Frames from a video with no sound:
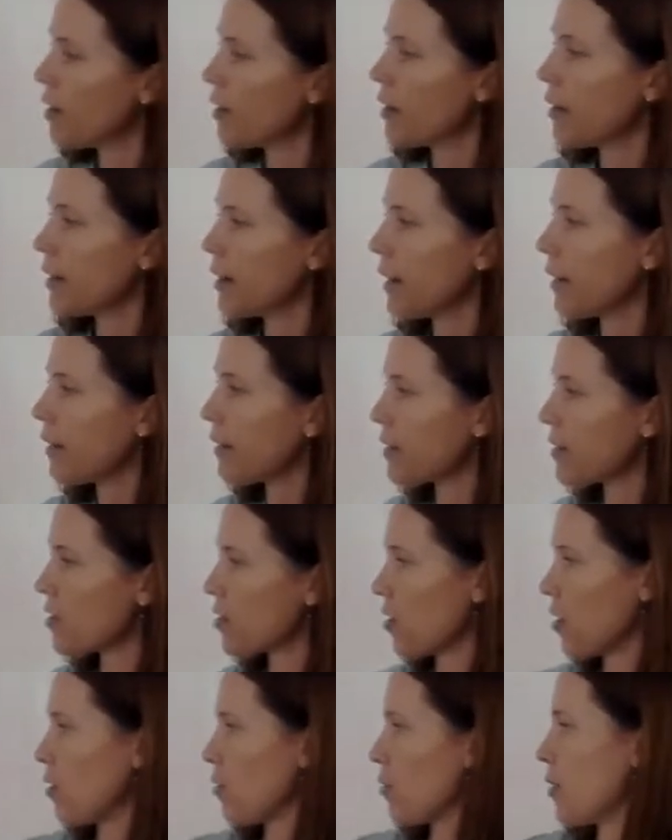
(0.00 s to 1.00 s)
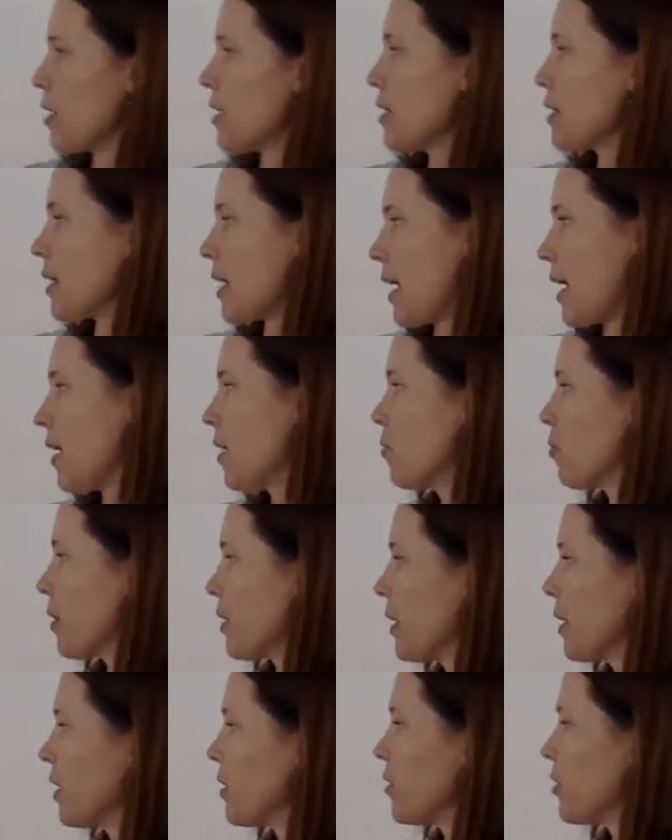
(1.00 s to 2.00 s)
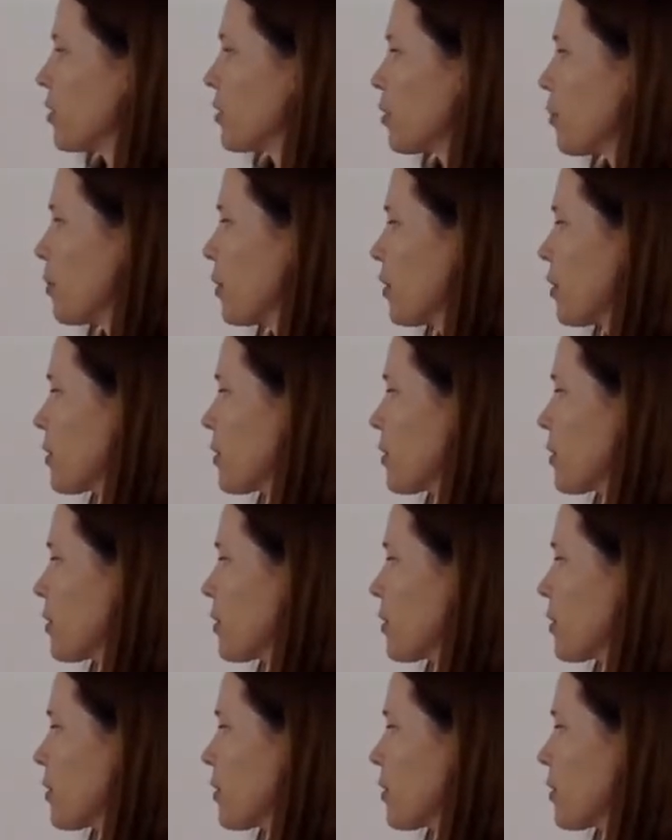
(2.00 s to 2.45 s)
Now let's solve this, add 100 to both